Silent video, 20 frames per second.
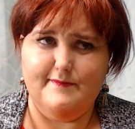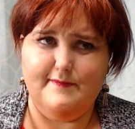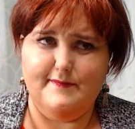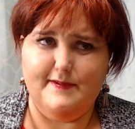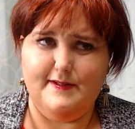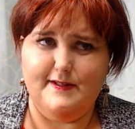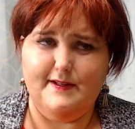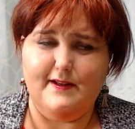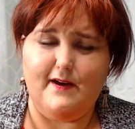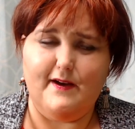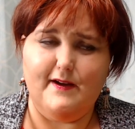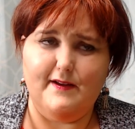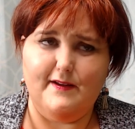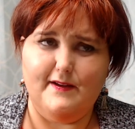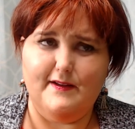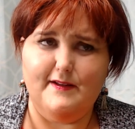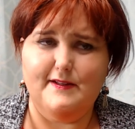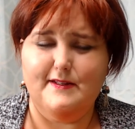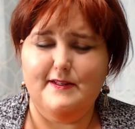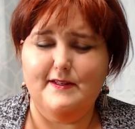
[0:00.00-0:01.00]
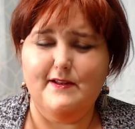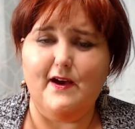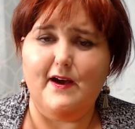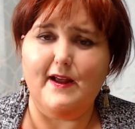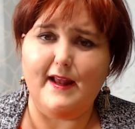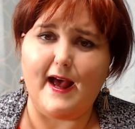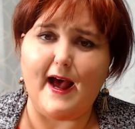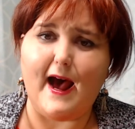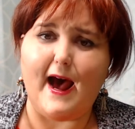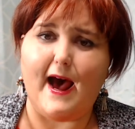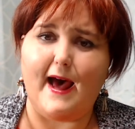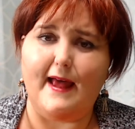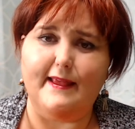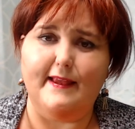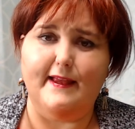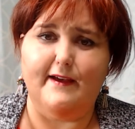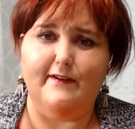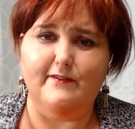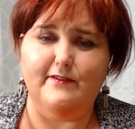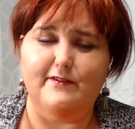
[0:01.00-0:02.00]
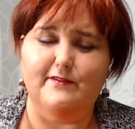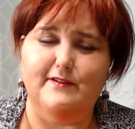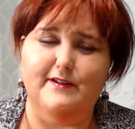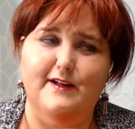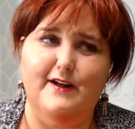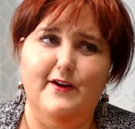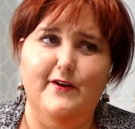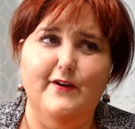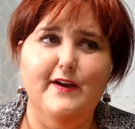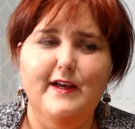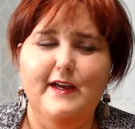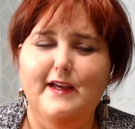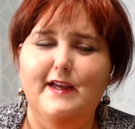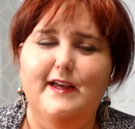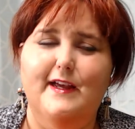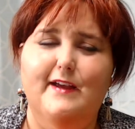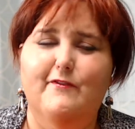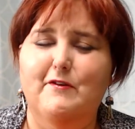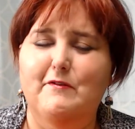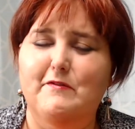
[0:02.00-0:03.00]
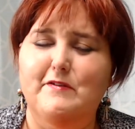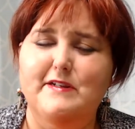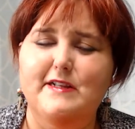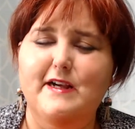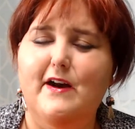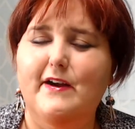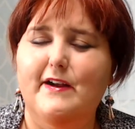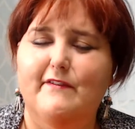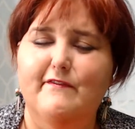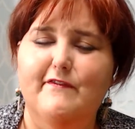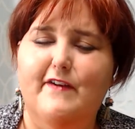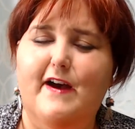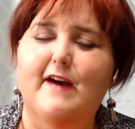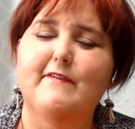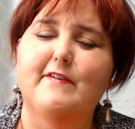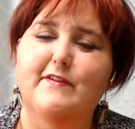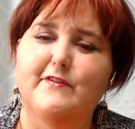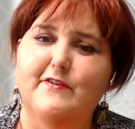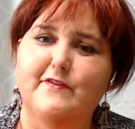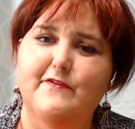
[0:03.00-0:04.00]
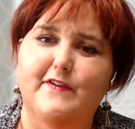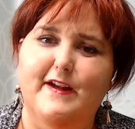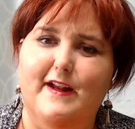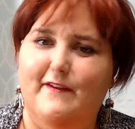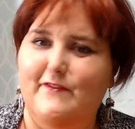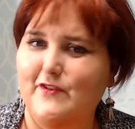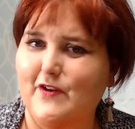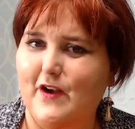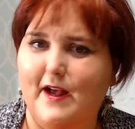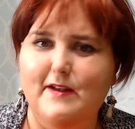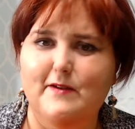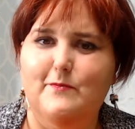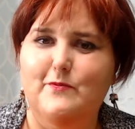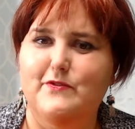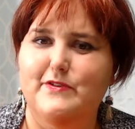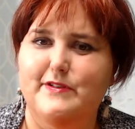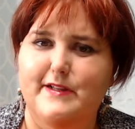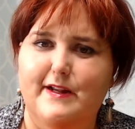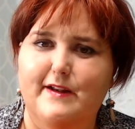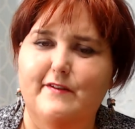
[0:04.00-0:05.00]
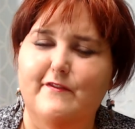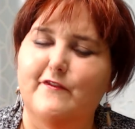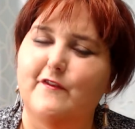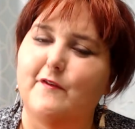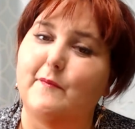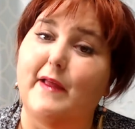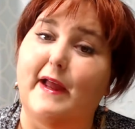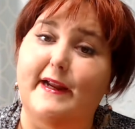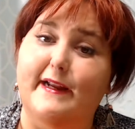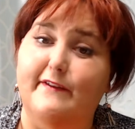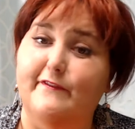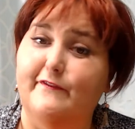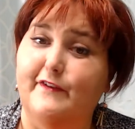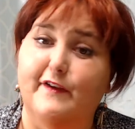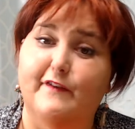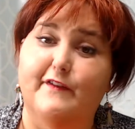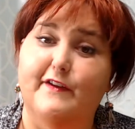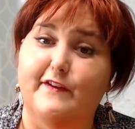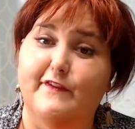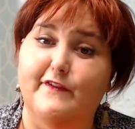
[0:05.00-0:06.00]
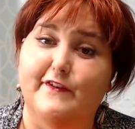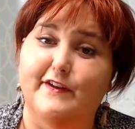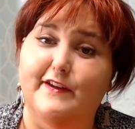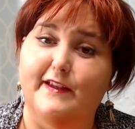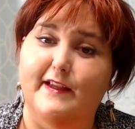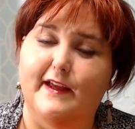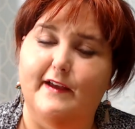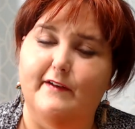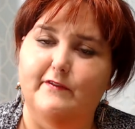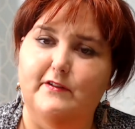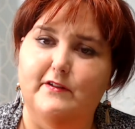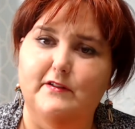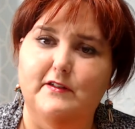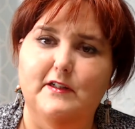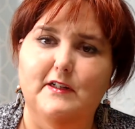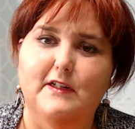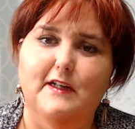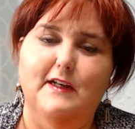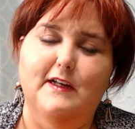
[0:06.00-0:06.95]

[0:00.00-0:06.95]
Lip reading: not a high level. You know, if we were talking 500 feet, I've tried to present it from like a 50-foot level.